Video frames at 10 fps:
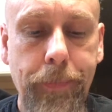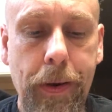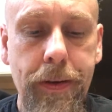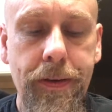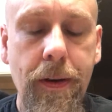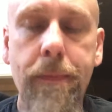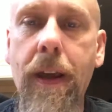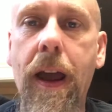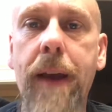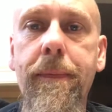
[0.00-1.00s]

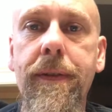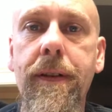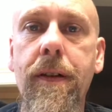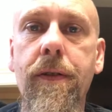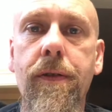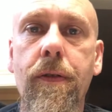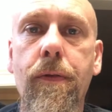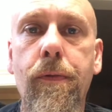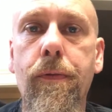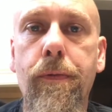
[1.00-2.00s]
Sometimes,
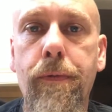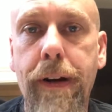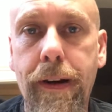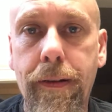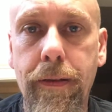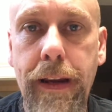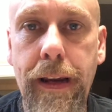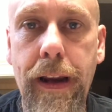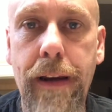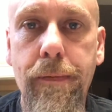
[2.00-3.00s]
though
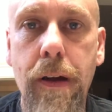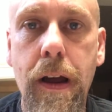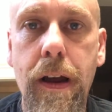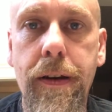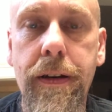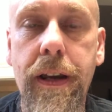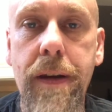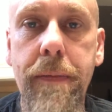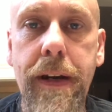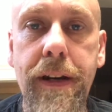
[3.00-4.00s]
rarely, a wand can
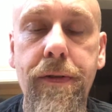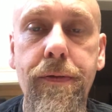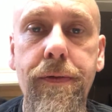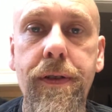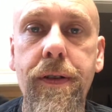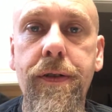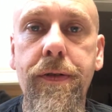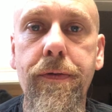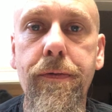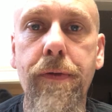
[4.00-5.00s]
be used
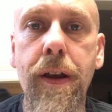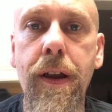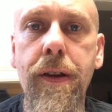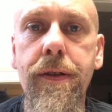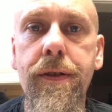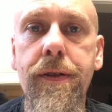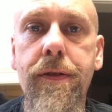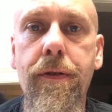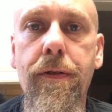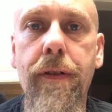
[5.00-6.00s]
to
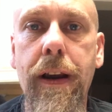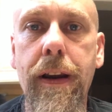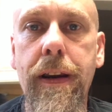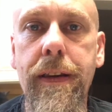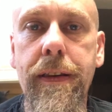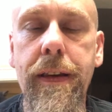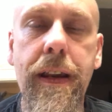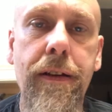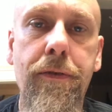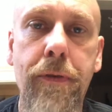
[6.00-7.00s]
stir
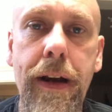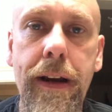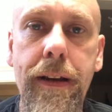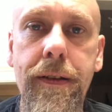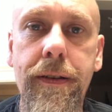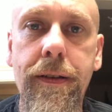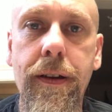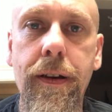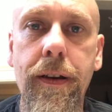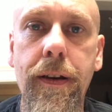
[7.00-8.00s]
ingredients
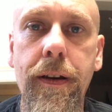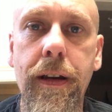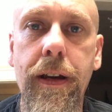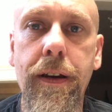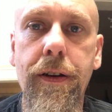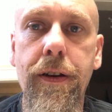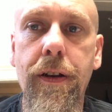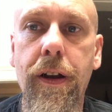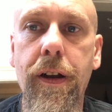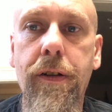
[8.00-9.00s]
in
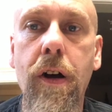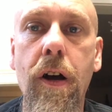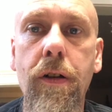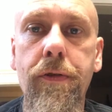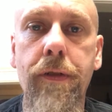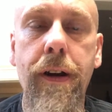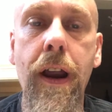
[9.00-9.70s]
a cauldron.